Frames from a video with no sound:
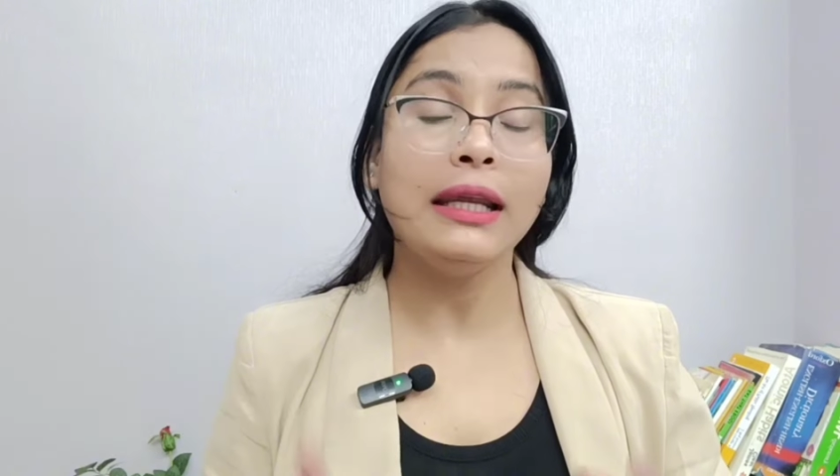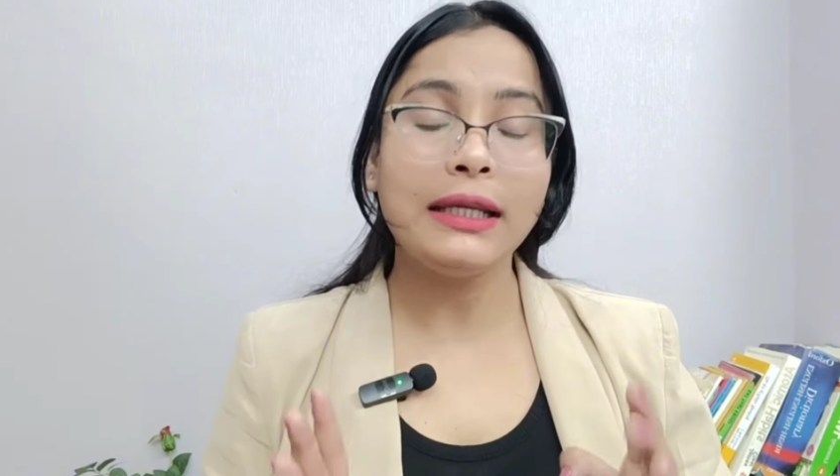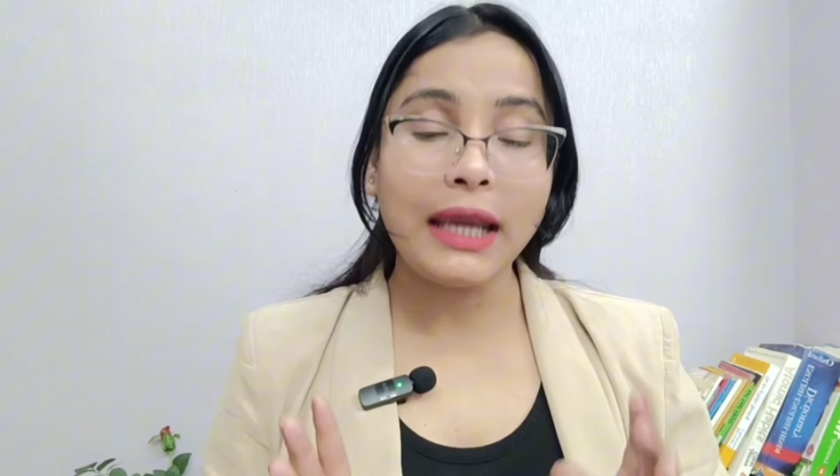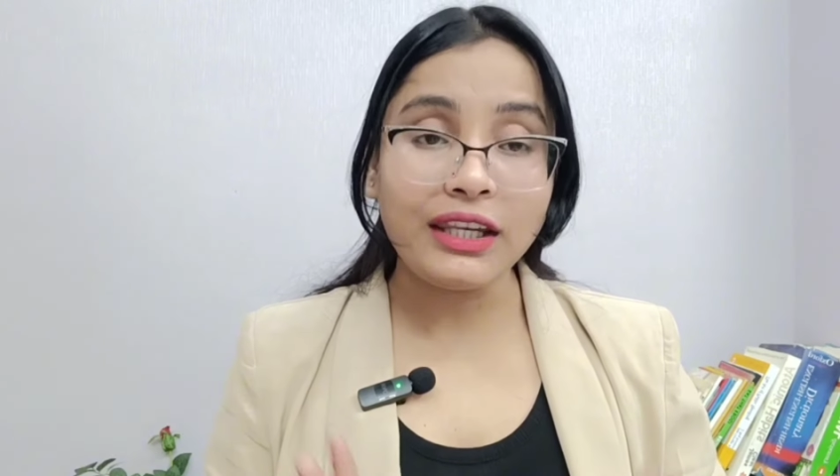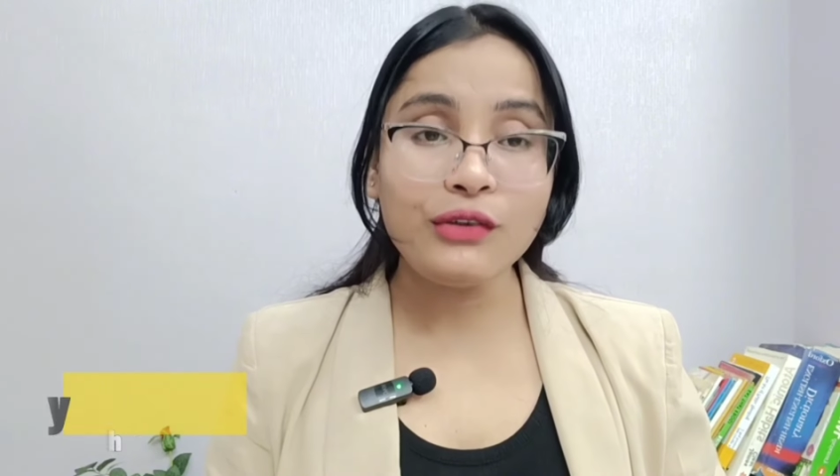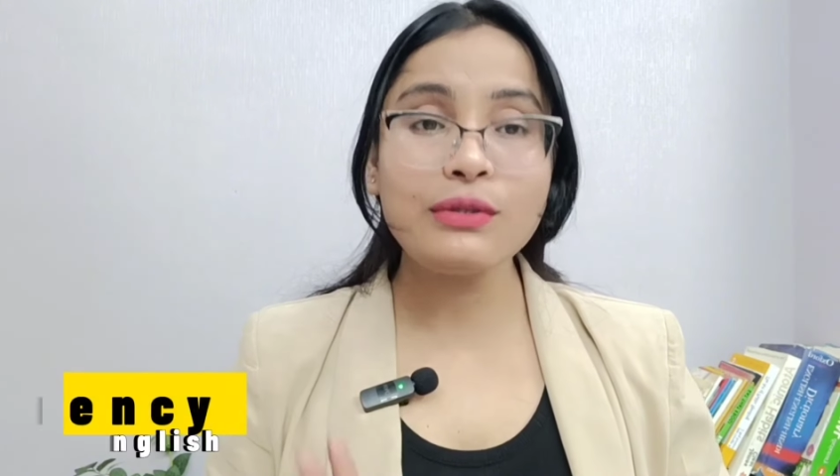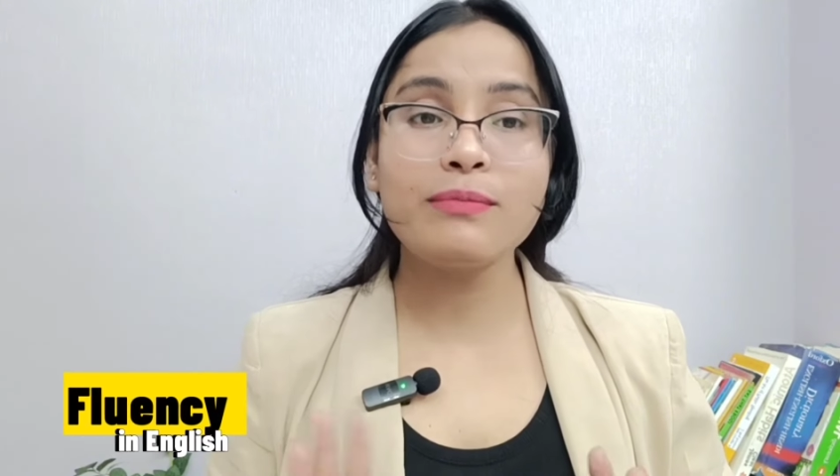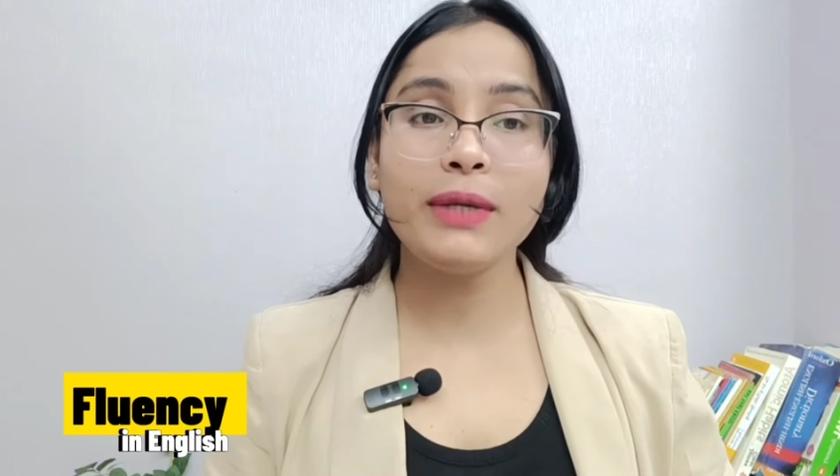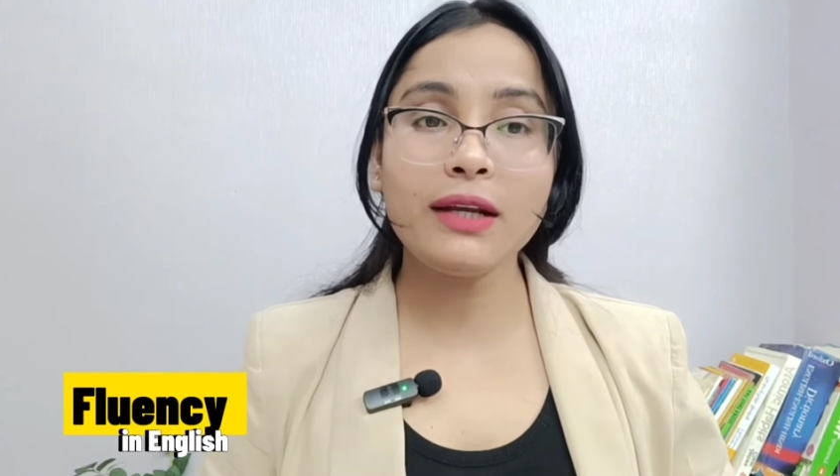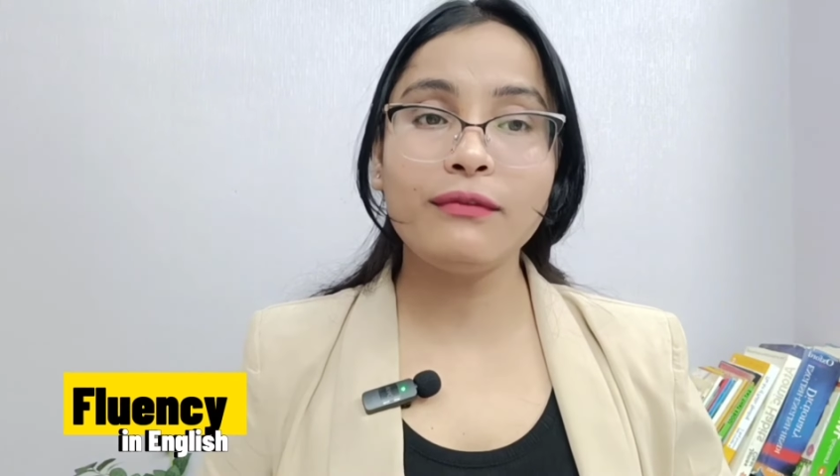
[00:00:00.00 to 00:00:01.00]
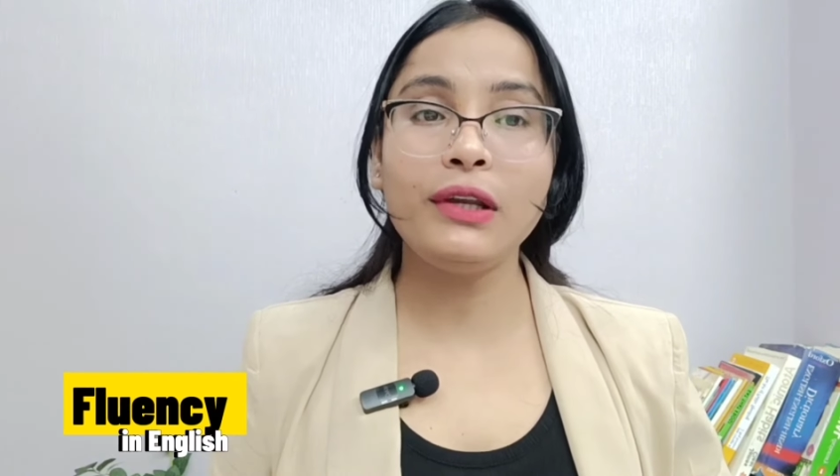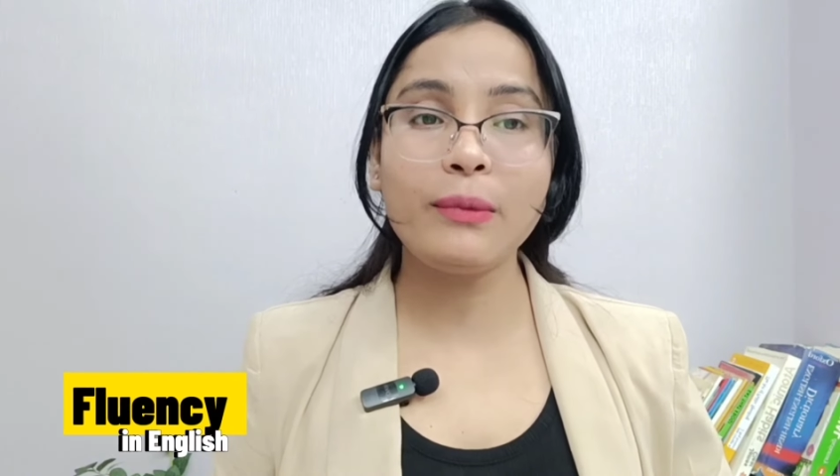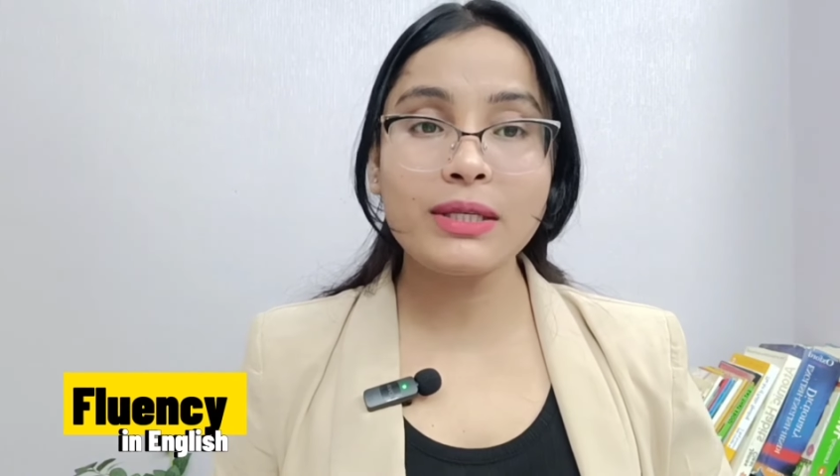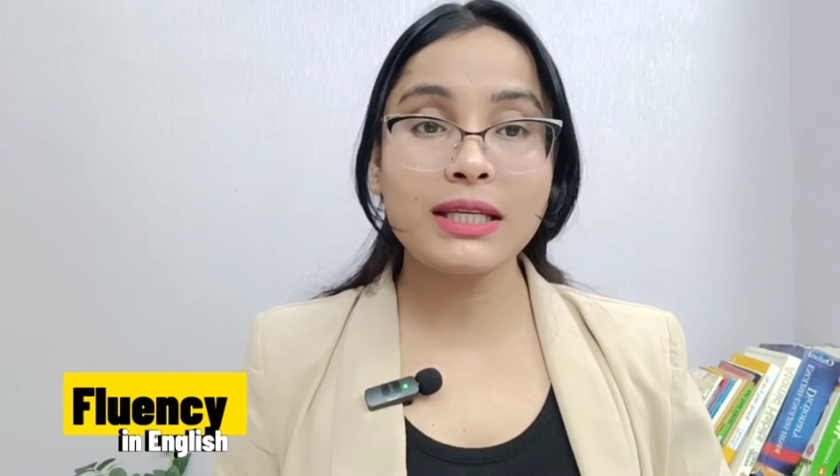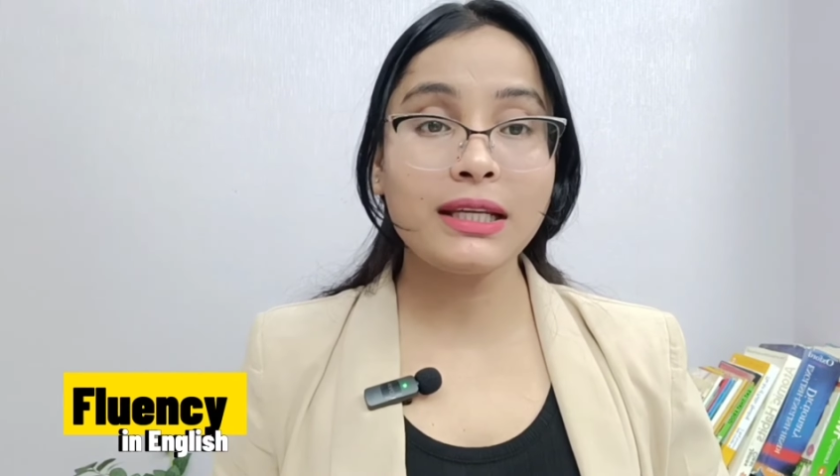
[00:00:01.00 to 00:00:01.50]
Can you speak
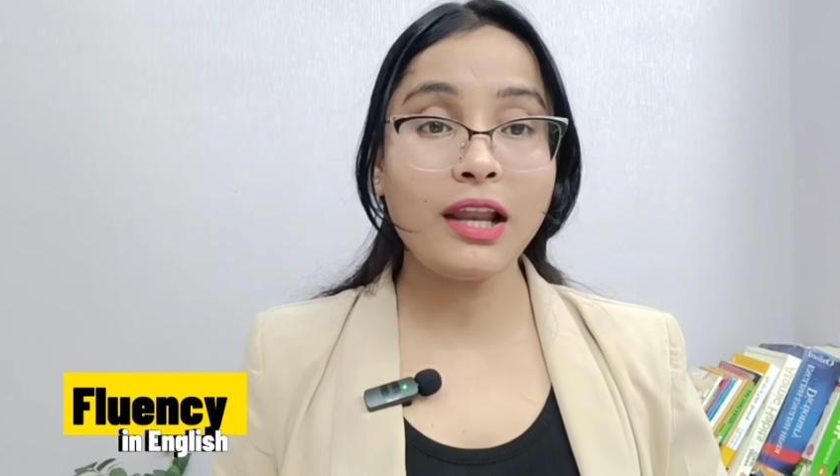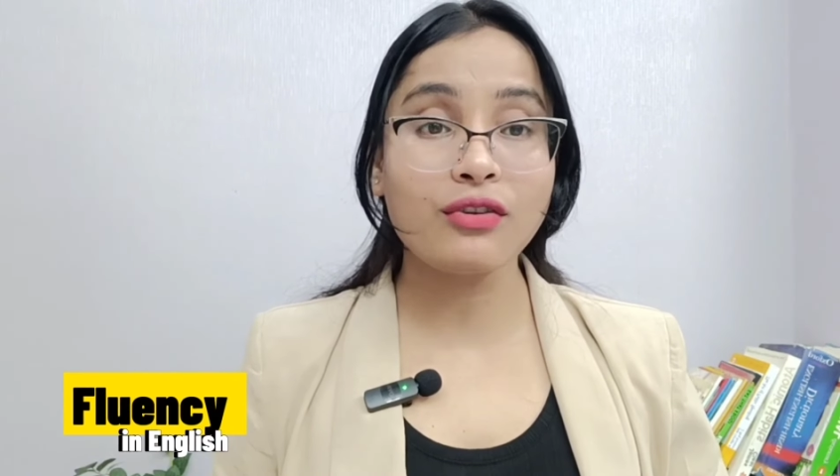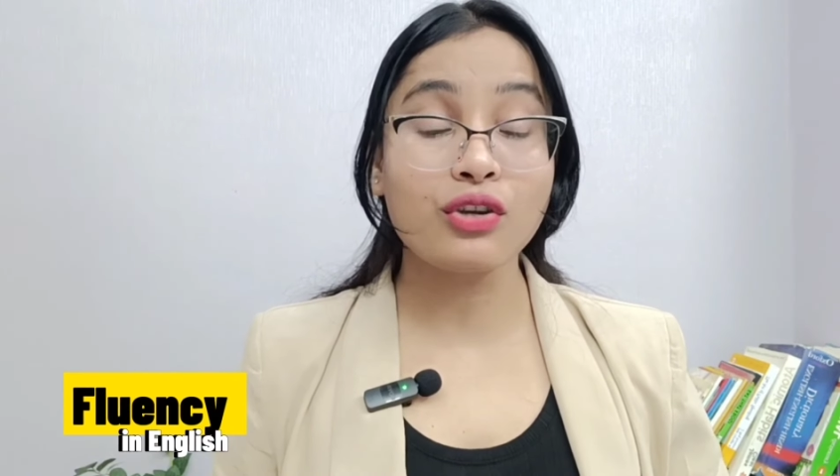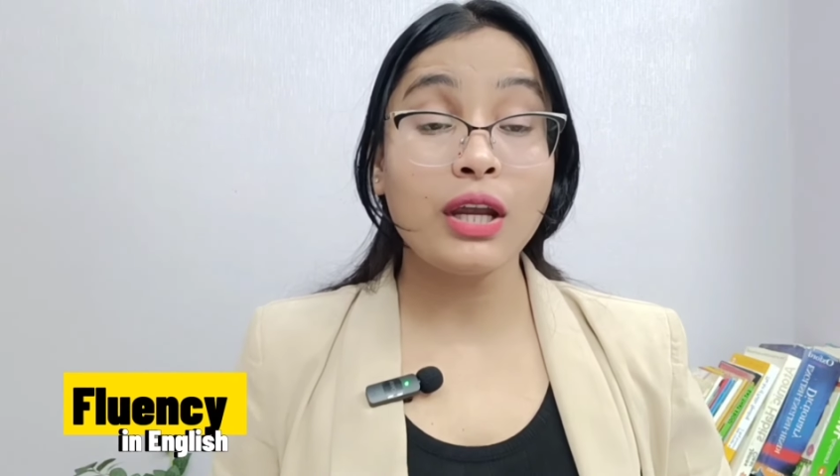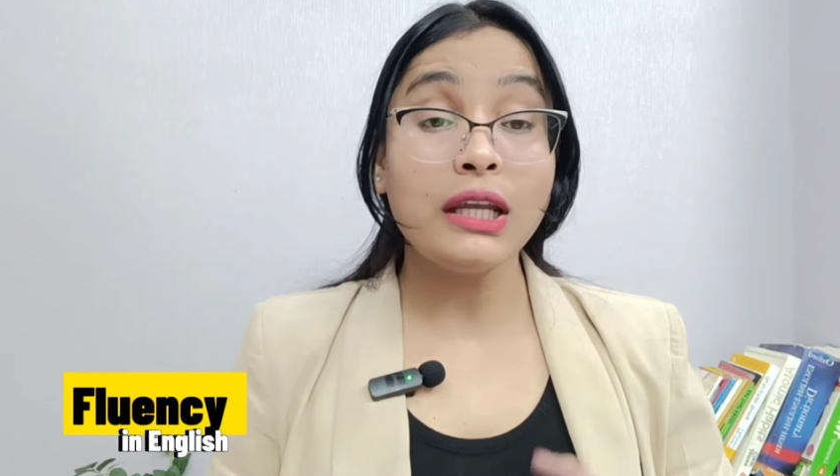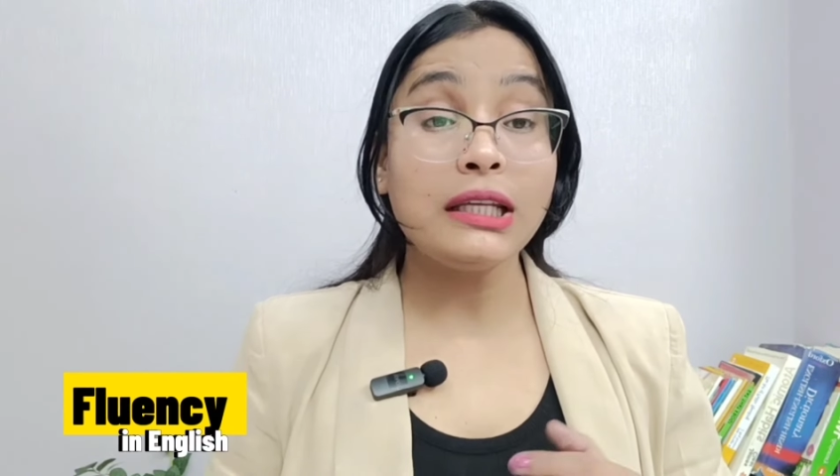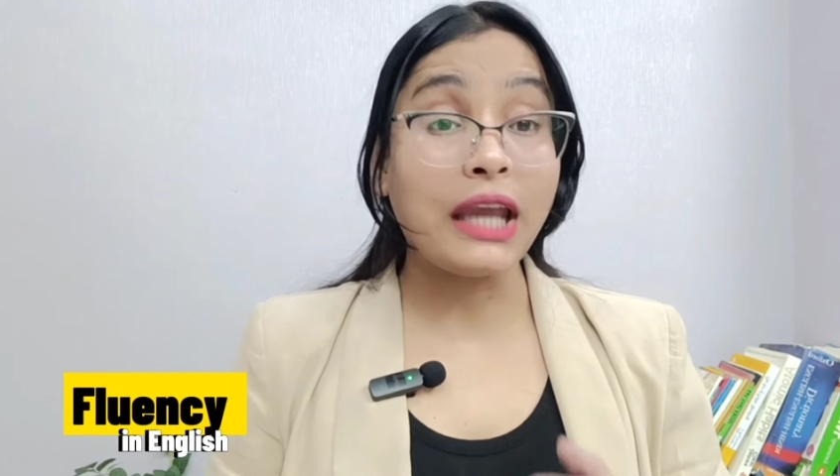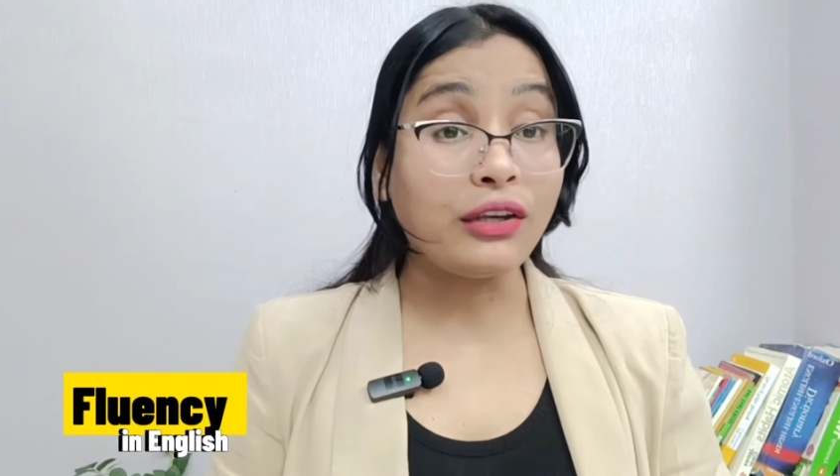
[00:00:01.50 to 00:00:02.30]
fluent English? Can